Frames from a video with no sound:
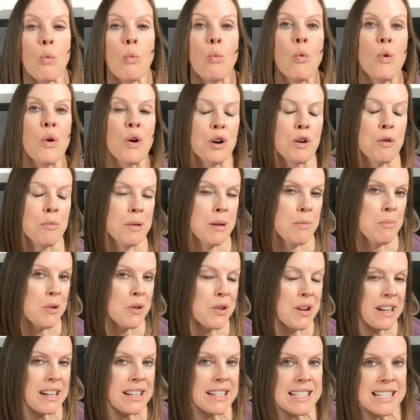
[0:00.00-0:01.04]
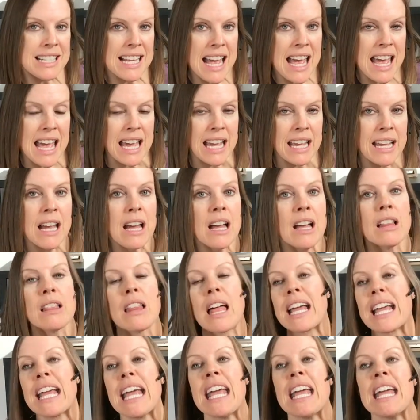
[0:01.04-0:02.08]
What are people going to say?
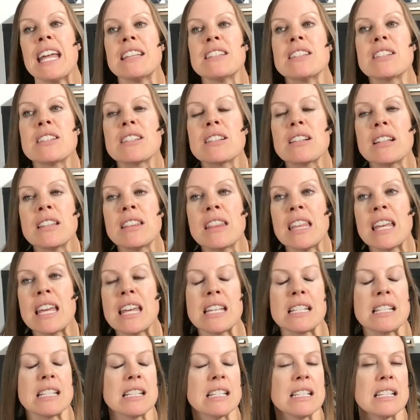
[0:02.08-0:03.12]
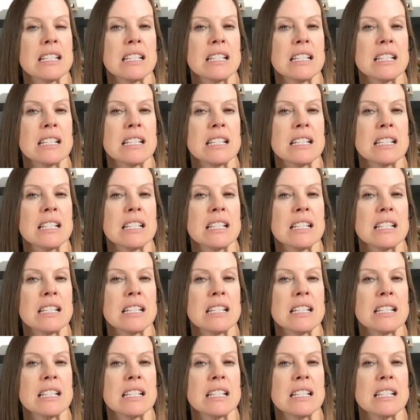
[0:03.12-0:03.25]
Like it's this